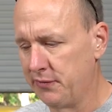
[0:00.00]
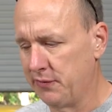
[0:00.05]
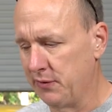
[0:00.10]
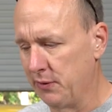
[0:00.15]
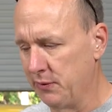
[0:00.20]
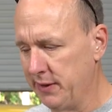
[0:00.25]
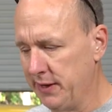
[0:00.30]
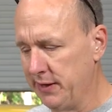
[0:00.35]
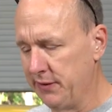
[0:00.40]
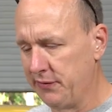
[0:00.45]

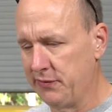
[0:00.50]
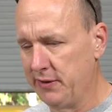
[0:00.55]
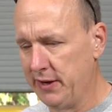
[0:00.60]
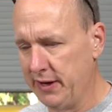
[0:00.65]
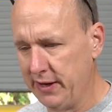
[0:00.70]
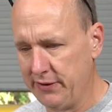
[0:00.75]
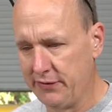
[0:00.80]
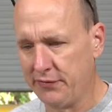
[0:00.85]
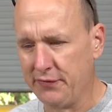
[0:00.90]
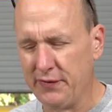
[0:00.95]
So it
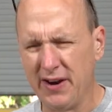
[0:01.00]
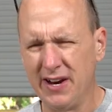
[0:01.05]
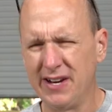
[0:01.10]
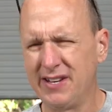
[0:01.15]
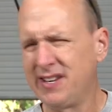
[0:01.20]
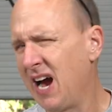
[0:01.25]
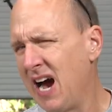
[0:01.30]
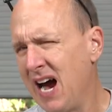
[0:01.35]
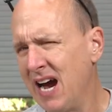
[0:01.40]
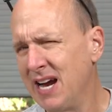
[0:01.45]
is very
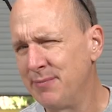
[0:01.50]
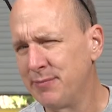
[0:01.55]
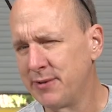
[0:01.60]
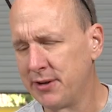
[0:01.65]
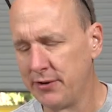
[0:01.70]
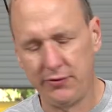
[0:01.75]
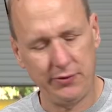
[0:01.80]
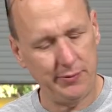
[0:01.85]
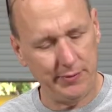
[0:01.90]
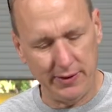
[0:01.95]
time
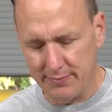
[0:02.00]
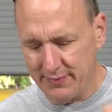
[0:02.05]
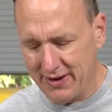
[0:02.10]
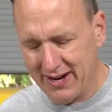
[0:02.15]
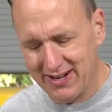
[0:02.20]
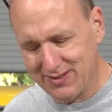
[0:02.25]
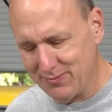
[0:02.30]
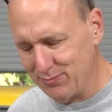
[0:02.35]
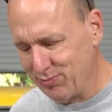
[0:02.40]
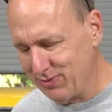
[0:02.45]
consuming. I'm
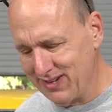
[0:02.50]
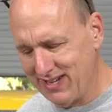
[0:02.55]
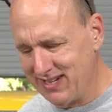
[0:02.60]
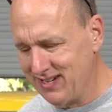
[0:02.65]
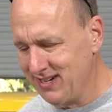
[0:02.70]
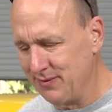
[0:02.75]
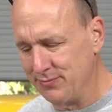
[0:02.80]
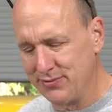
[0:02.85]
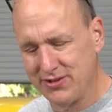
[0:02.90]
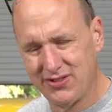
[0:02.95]
not
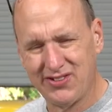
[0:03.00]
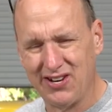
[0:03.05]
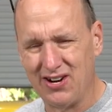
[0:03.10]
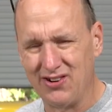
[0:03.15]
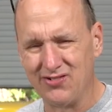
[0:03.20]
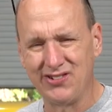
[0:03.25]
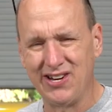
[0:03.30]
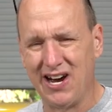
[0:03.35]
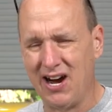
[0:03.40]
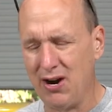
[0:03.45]
complaining, I'm just
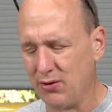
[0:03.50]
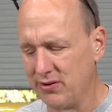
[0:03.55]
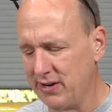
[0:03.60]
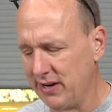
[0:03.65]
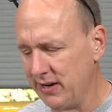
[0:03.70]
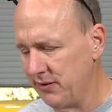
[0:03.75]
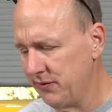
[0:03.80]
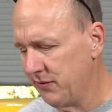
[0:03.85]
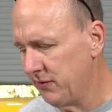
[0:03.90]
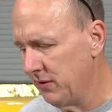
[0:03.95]
telling you how it
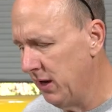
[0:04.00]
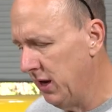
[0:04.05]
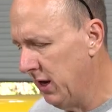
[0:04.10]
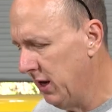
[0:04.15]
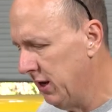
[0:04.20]
is.